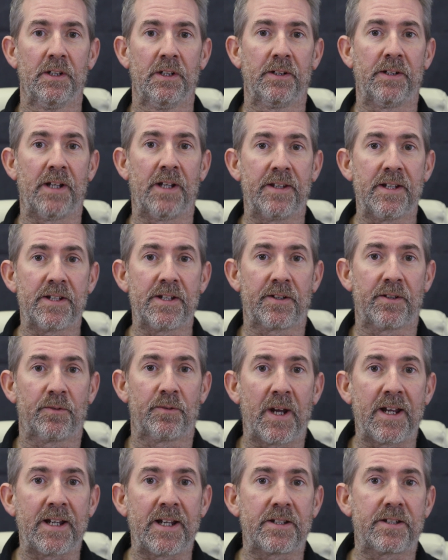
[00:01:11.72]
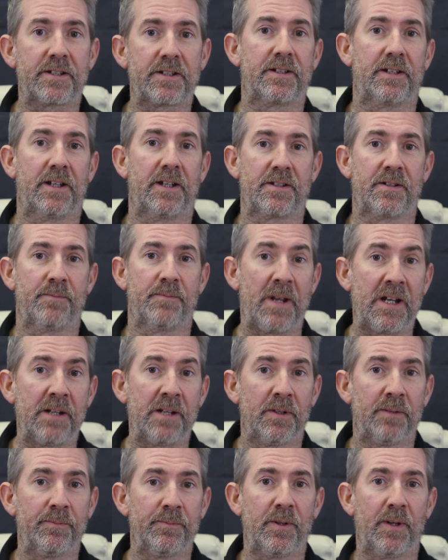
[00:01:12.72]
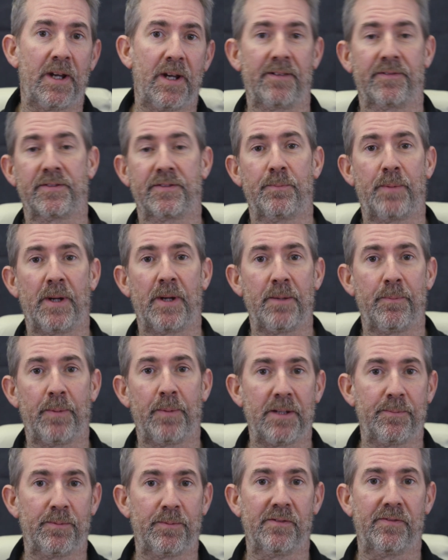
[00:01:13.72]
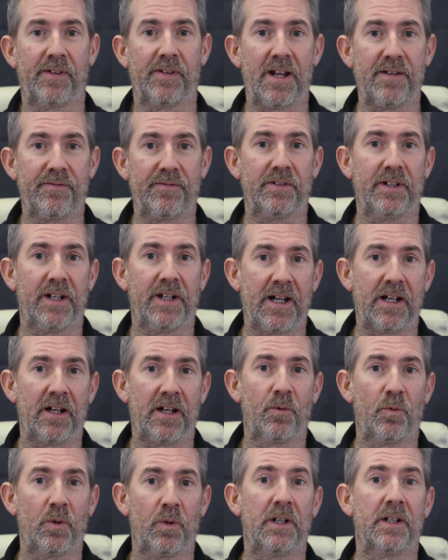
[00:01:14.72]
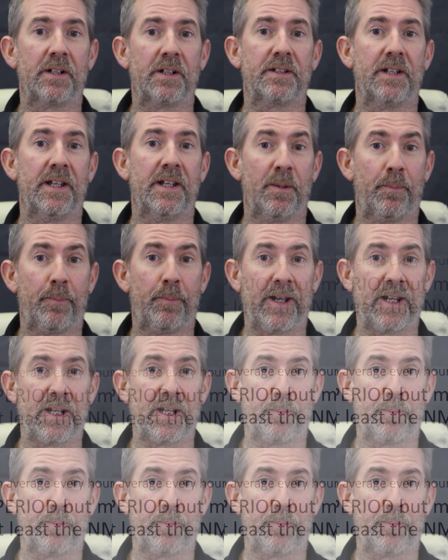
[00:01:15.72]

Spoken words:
Now these are the rates as a minimum you have to pay people for every hour worked in a pay